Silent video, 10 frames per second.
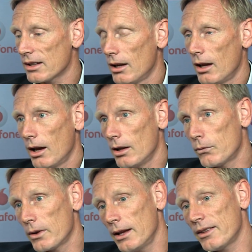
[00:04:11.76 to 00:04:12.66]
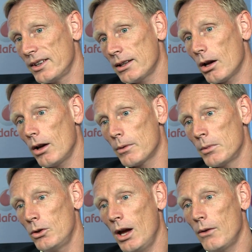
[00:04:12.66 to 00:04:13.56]
and if you then think of i mean
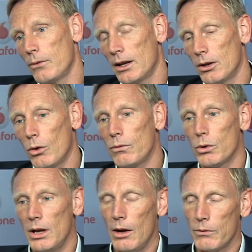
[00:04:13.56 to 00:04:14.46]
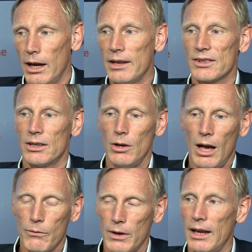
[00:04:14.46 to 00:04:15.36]
you have a lenovo you have an acer you
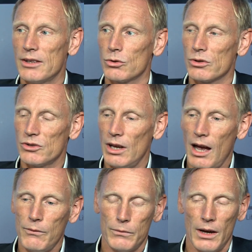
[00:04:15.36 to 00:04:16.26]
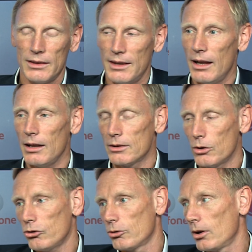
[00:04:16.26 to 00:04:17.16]
have an asus you have uh, dell
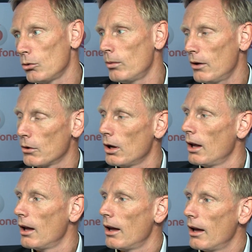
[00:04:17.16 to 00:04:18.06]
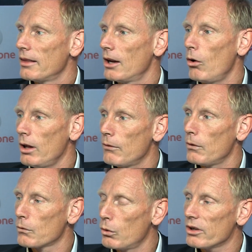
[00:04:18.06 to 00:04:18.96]
toshiba whomever yeah. and they all have of
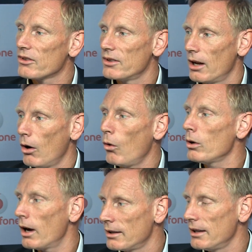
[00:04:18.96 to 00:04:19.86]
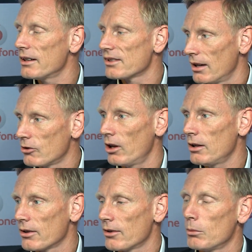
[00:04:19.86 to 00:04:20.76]
course their own ideas and agendas
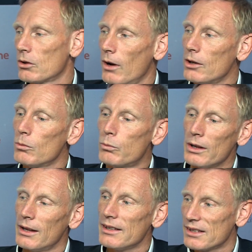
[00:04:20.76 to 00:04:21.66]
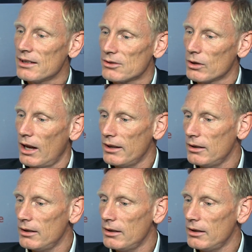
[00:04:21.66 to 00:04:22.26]
and we try to bring these things together